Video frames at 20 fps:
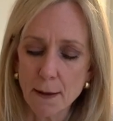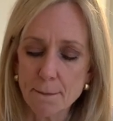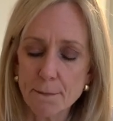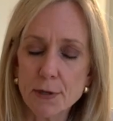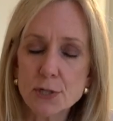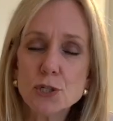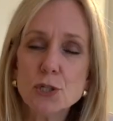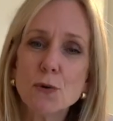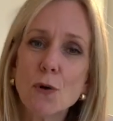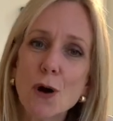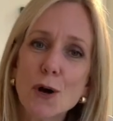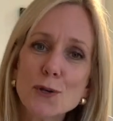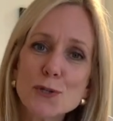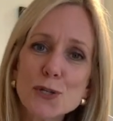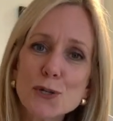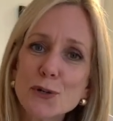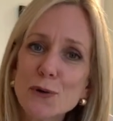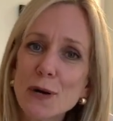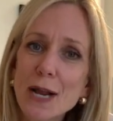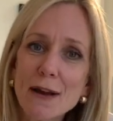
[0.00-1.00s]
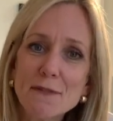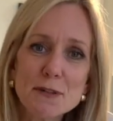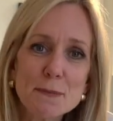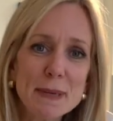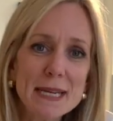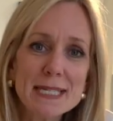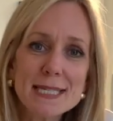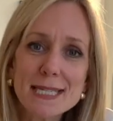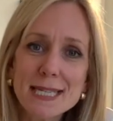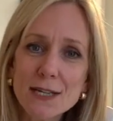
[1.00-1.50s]
But you also don't have to
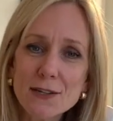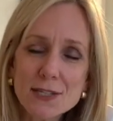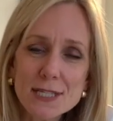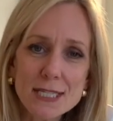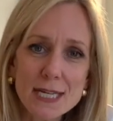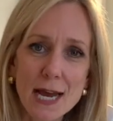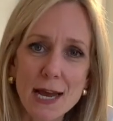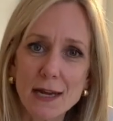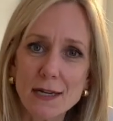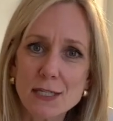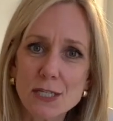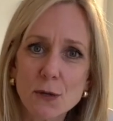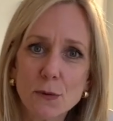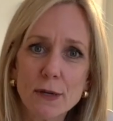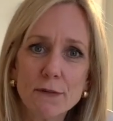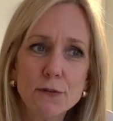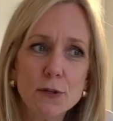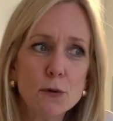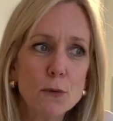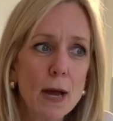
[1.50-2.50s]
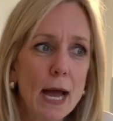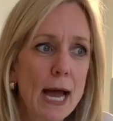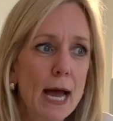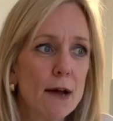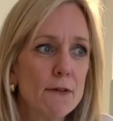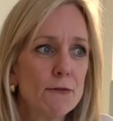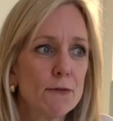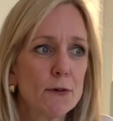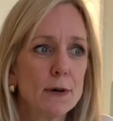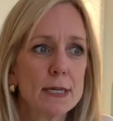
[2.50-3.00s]
pay sales tax. So if you
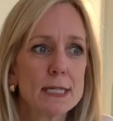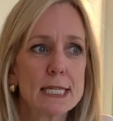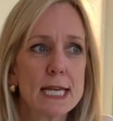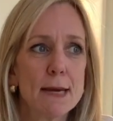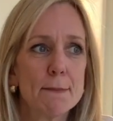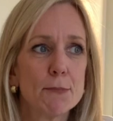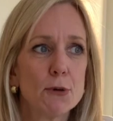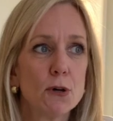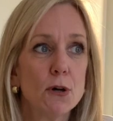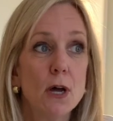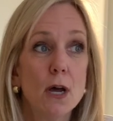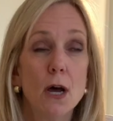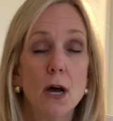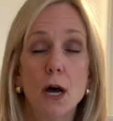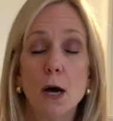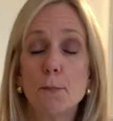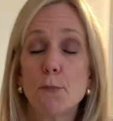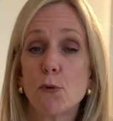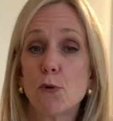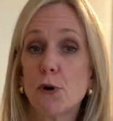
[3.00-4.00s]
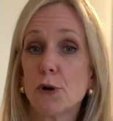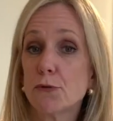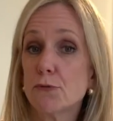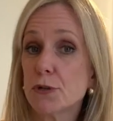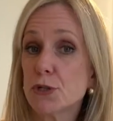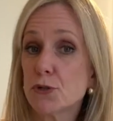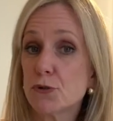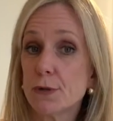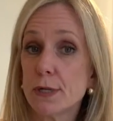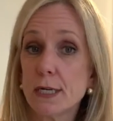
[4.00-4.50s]
have, for example, a board
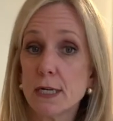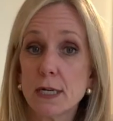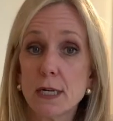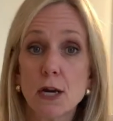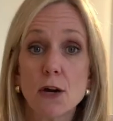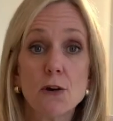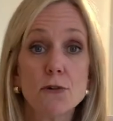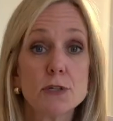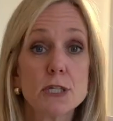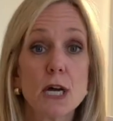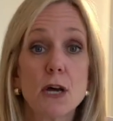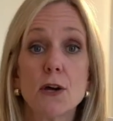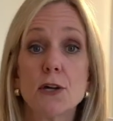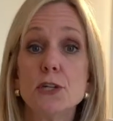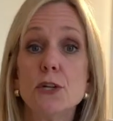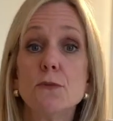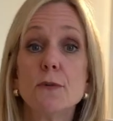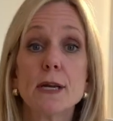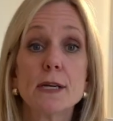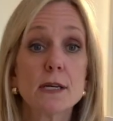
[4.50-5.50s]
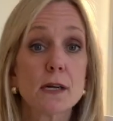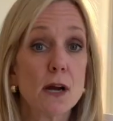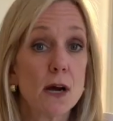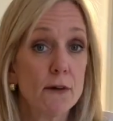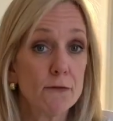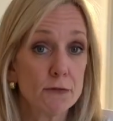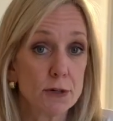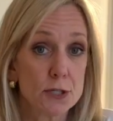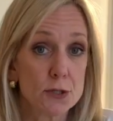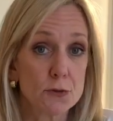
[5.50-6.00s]
retreat in a hotel and you rent a
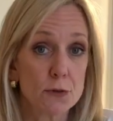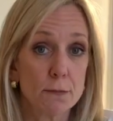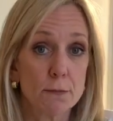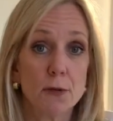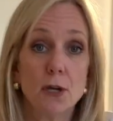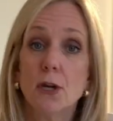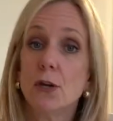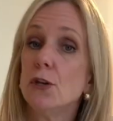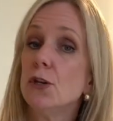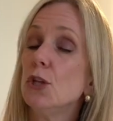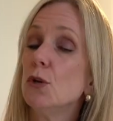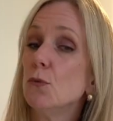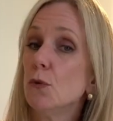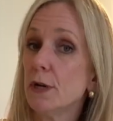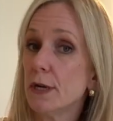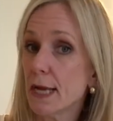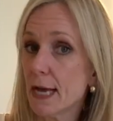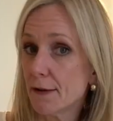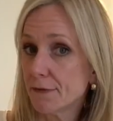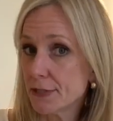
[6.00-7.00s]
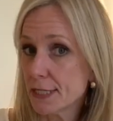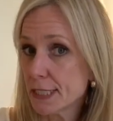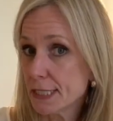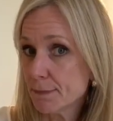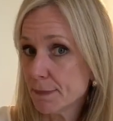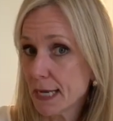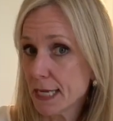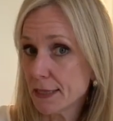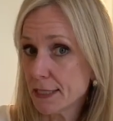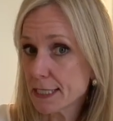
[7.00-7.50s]
conference room, you wouldn't have to
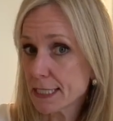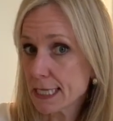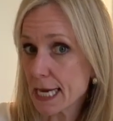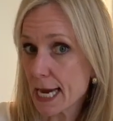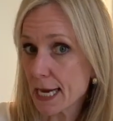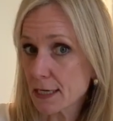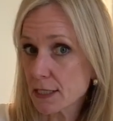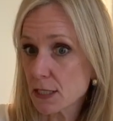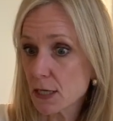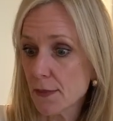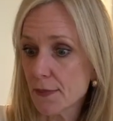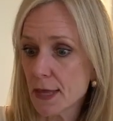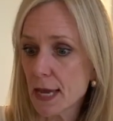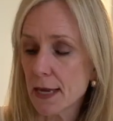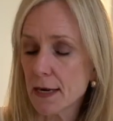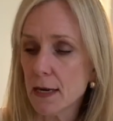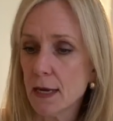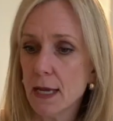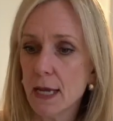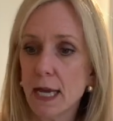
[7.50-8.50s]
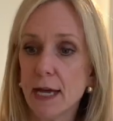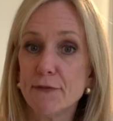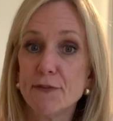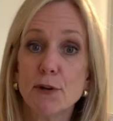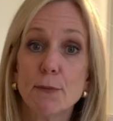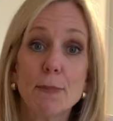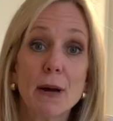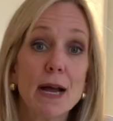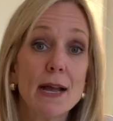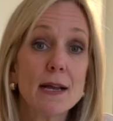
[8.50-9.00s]
pay the tax on that. If
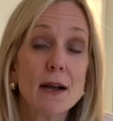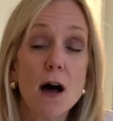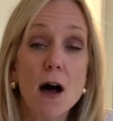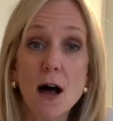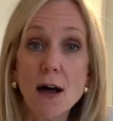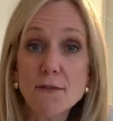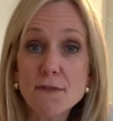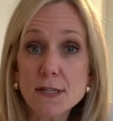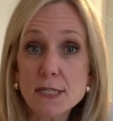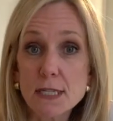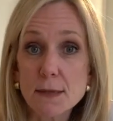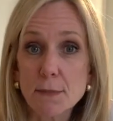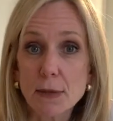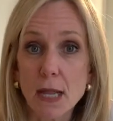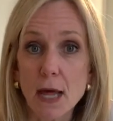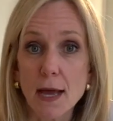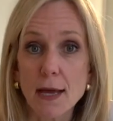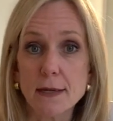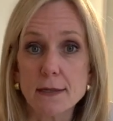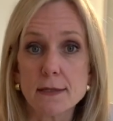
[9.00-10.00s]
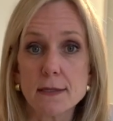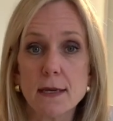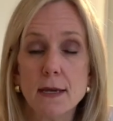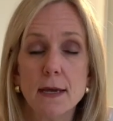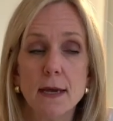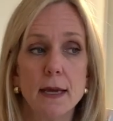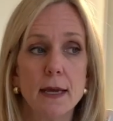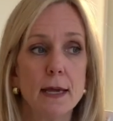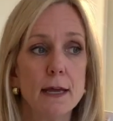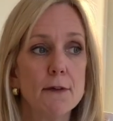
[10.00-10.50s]
you're buying office supplies,
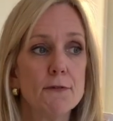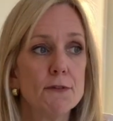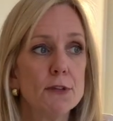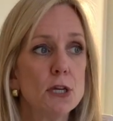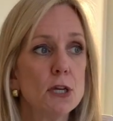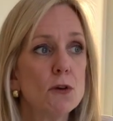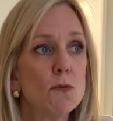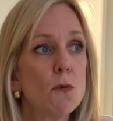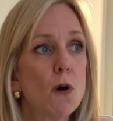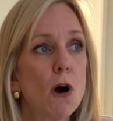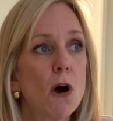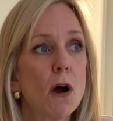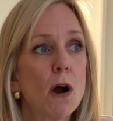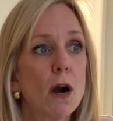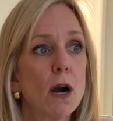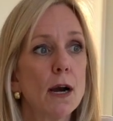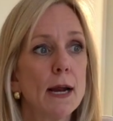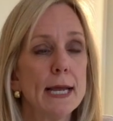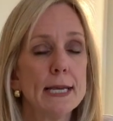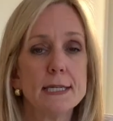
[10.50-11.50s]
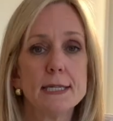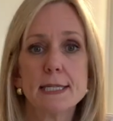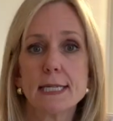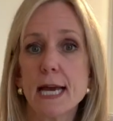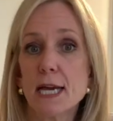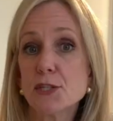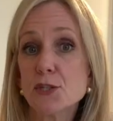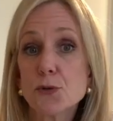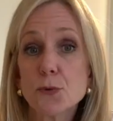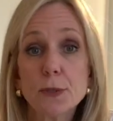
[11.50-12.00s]
if you are a
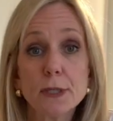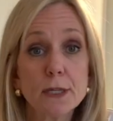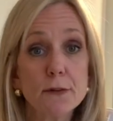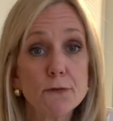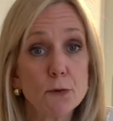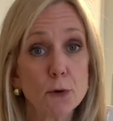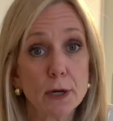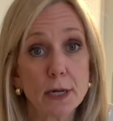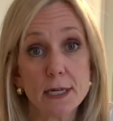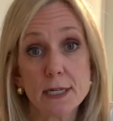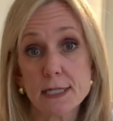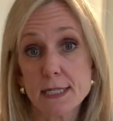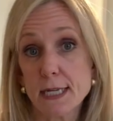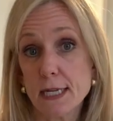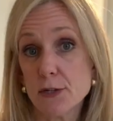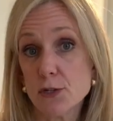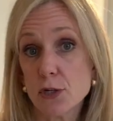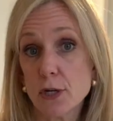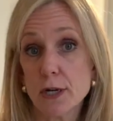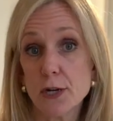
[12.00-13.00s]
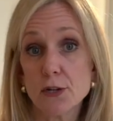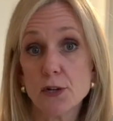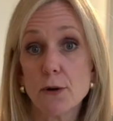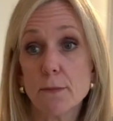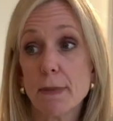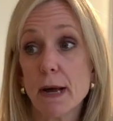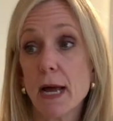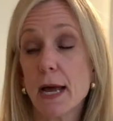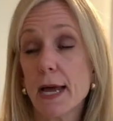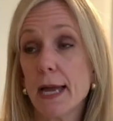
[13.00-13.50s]
disaster relief organization and you're
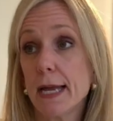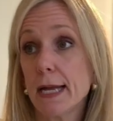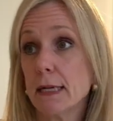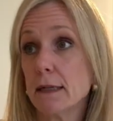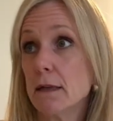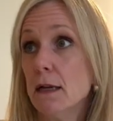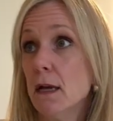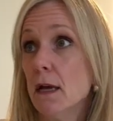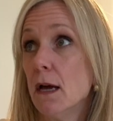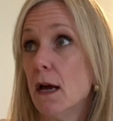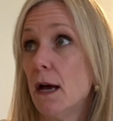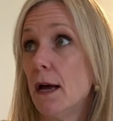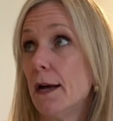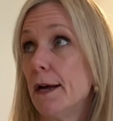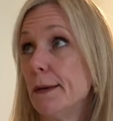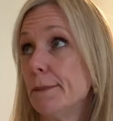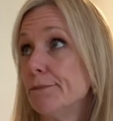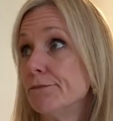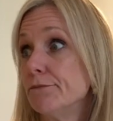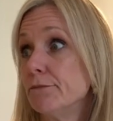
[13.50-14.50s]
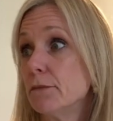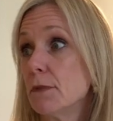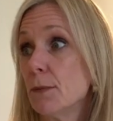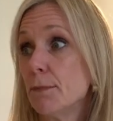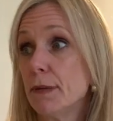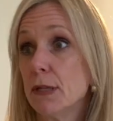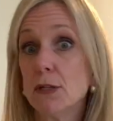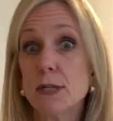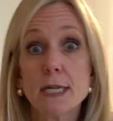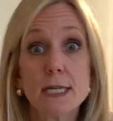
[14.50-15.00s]
buying
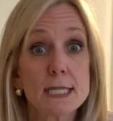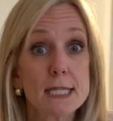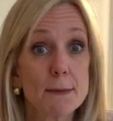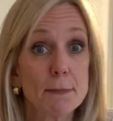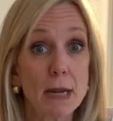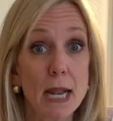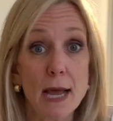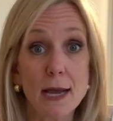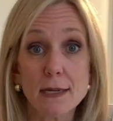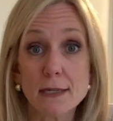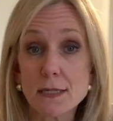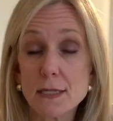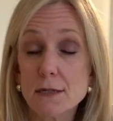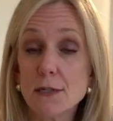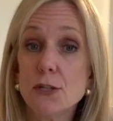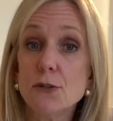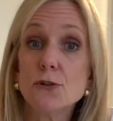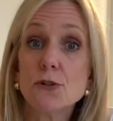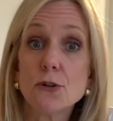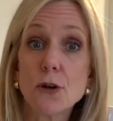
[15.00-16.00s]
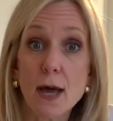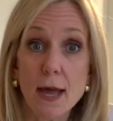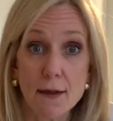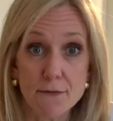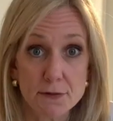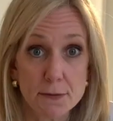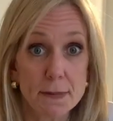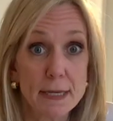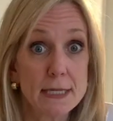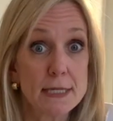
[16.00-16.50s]
building supplies, you do not have
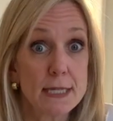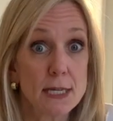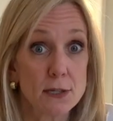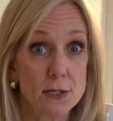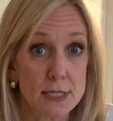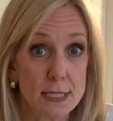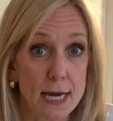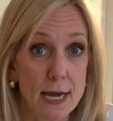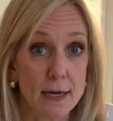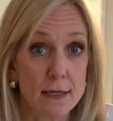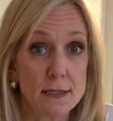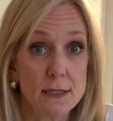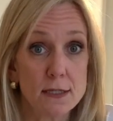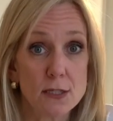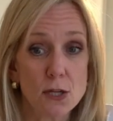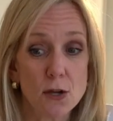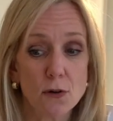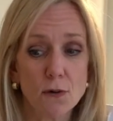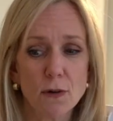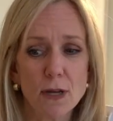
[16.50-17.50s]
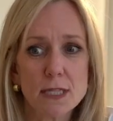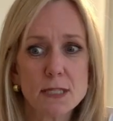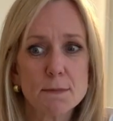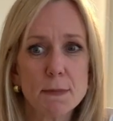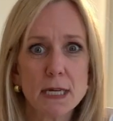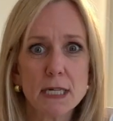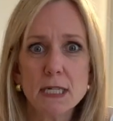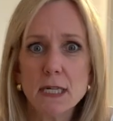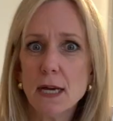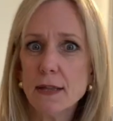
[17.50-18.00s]
to pay sales tax. So it's
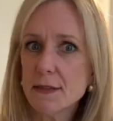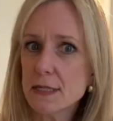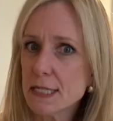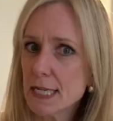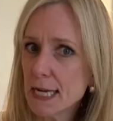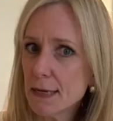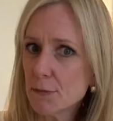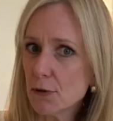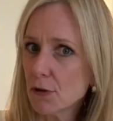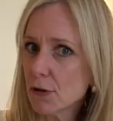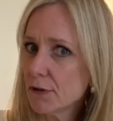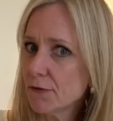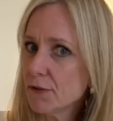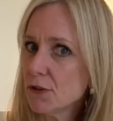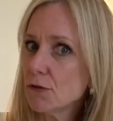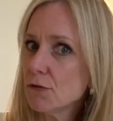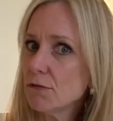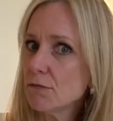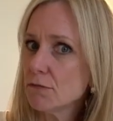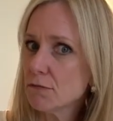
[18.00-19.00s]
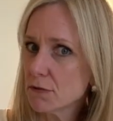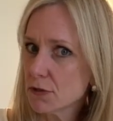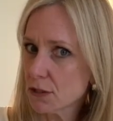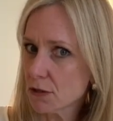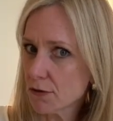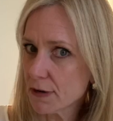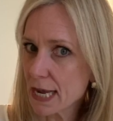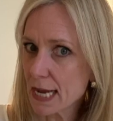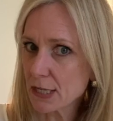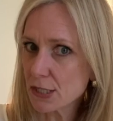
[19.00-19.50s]
money on the table if you
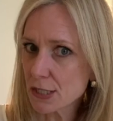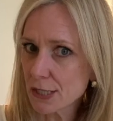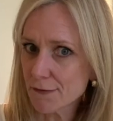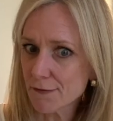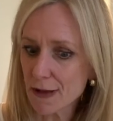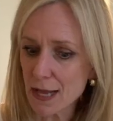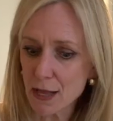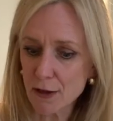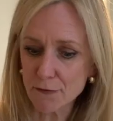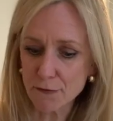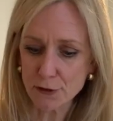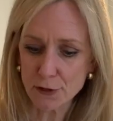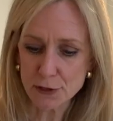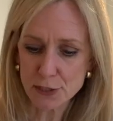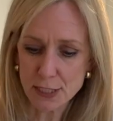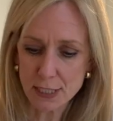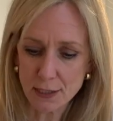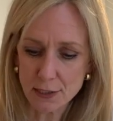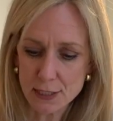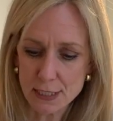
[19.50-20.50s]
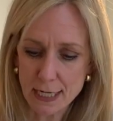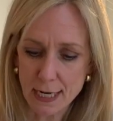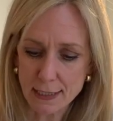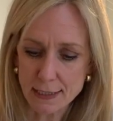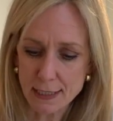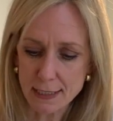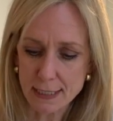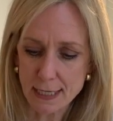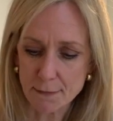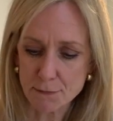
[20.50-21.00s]
don't actually file for your sales tax
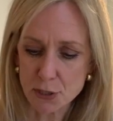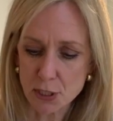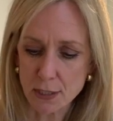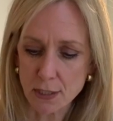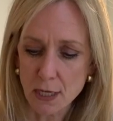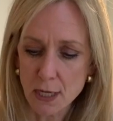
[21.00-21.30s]
exemption.